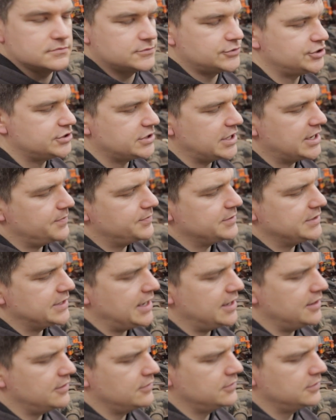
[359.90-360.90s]
straight up and
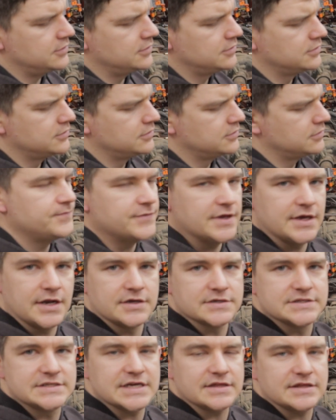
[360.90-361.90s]
down, and
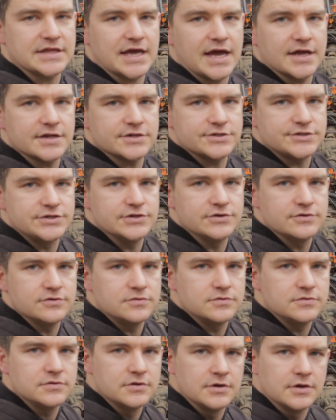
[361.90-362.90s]
I'll set that
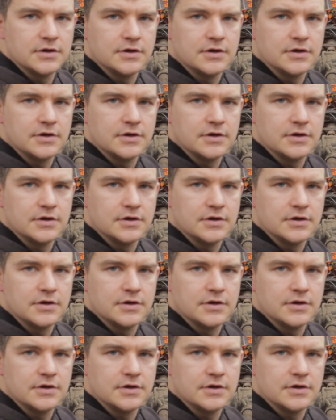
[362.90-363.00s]
to